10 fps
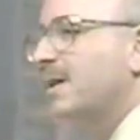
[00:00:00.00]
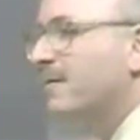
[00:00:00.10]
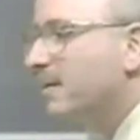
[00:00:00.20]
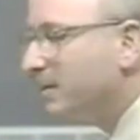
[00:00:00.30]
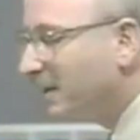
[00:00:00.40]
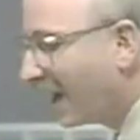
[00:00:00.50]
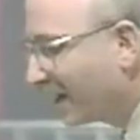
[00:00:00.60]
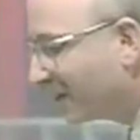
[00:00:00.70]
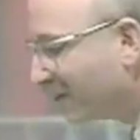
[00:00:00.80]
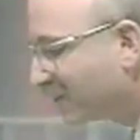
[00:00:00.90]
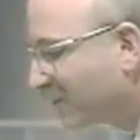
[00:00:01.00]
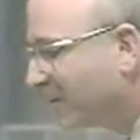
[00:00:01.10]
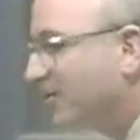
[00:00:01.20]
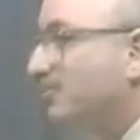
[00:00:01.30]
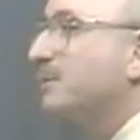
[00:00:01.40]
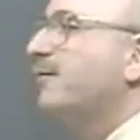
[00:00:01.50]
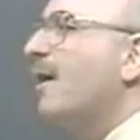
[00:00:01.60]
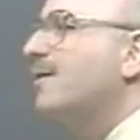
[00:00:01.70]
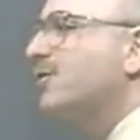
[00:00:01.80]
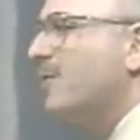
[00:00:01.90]
given this diagnosis. The solution is
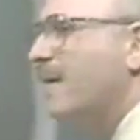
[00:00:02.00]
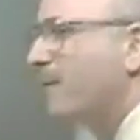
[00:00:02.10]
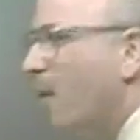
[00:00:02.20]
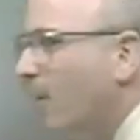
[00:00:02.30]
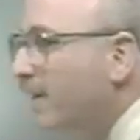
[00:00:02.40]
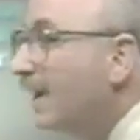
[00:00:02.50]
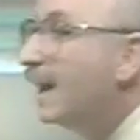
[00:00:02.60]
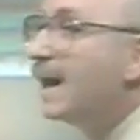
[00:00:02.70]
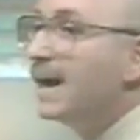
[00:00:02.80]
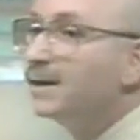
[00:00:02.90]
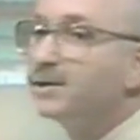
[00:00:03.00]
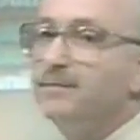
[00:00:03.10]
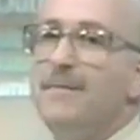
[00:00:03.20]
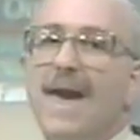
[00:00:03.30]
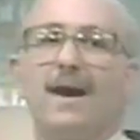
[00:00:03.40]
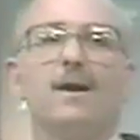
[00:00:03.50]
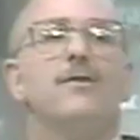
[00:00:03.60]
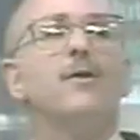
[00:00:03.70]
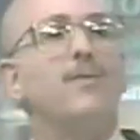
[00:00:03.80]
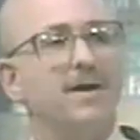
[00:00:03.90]
very straightforward. It's make
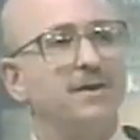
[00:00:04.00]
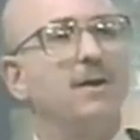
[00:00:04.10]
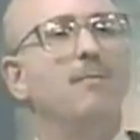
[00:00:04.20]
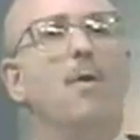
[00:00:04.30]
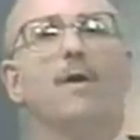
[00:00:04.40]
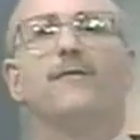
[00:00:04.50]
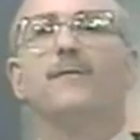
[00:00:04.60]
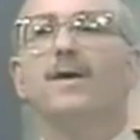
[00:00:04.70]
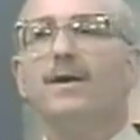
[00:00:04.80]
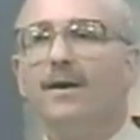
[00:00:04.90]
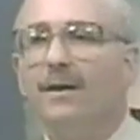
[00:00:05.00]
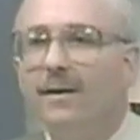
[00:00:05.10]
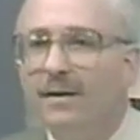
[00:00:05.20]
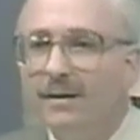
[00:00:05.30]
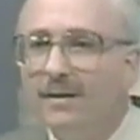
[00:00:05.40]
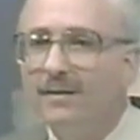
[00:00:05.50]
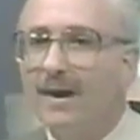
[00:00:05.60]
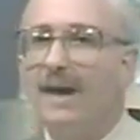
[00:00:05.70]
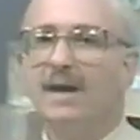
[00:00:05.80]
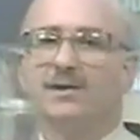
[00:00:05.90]
the risk more familiar.
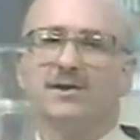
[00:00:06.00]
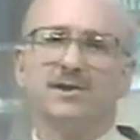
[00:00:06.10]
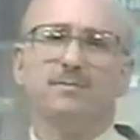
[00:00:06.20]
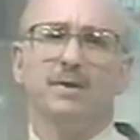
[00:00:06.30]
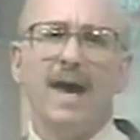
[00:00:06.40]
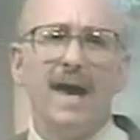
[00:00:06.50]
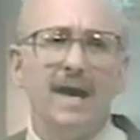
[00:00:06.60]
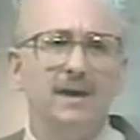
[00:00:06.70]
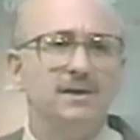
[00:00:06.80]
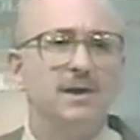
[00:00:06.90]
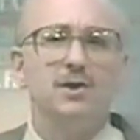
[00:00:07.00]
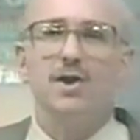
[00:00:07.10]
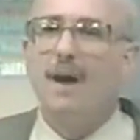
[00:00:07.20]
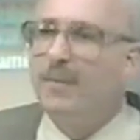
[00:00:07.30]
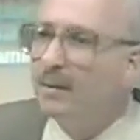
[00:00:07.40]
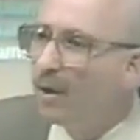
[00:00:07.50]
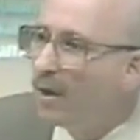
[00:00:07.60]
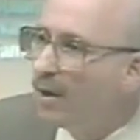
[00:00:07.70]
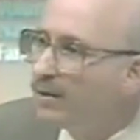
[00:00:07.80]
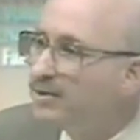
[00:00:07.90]
Okay, it's displays in shopping
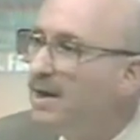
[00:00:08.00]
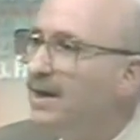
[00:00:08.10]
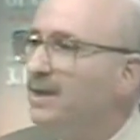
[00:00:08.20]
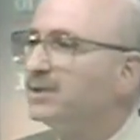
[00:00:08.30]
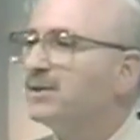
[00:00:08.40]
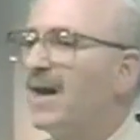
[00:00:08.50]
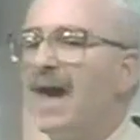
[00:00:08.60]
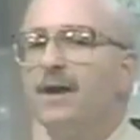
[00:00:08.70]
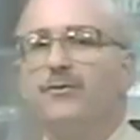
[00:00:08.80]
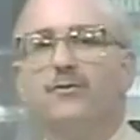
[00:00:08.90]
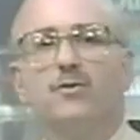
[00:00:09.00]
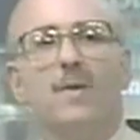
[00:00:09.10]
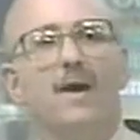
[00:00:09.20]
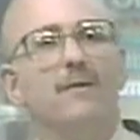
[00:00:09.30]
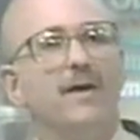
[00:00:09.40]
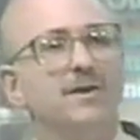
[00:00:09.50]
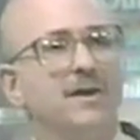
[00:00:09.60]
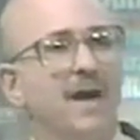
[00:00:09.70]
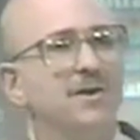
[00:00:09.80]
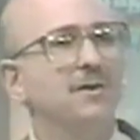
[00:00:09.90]
malls, it's K through 12
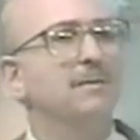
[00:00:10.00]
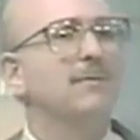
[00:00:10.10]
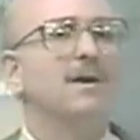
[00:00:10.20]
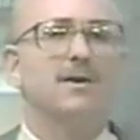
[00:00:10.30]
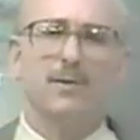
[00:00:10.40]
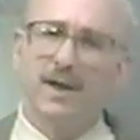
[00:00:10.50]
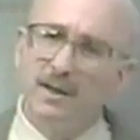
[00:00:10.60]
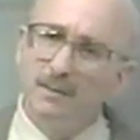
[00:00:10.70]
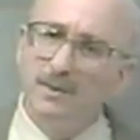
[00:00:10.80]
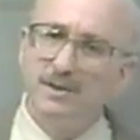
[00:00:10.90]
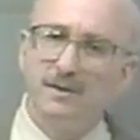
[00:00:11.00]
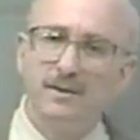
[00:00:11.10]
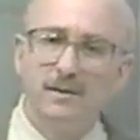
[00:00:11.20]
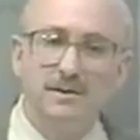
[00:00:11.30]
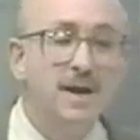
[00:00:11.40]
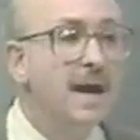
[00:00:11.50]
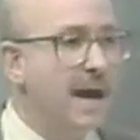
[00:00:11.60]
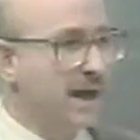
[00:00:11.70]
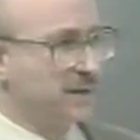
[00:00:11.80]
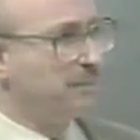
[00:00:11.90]
education uh, curriculum materials,
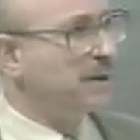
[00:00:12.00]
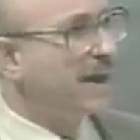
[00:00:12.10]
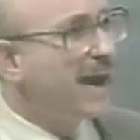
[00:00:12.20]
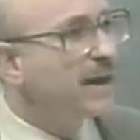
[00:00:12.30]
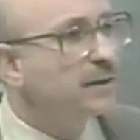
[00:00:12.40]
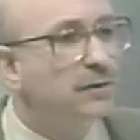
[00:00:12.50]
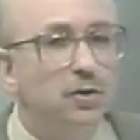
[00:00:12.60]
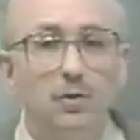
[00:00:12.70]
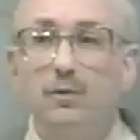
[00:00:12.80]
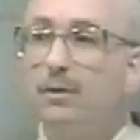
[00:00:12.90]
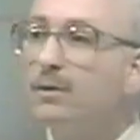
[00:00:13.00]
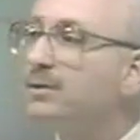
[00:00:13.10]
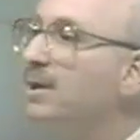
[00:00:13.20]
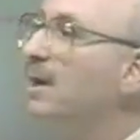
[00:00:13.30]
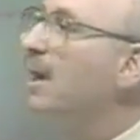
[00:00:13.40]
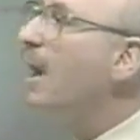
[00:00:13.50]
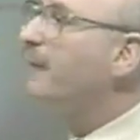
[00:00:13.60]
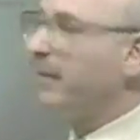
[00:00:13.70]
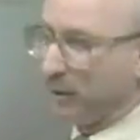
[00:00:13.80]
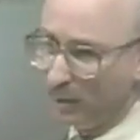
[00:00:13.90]
it's plant tours. Uh,
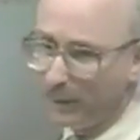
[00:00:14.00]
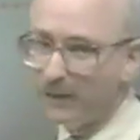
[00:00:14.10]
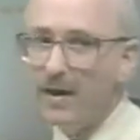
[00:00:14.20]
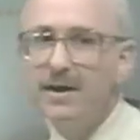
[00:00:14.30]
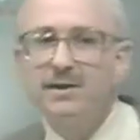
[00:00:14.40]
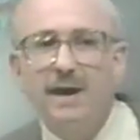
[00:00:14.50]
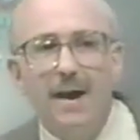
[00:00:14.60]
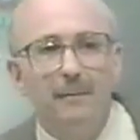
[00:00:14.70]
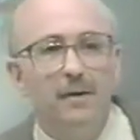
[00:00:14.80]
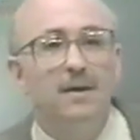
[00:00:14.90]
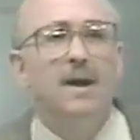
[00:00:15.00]
for the Superfund example,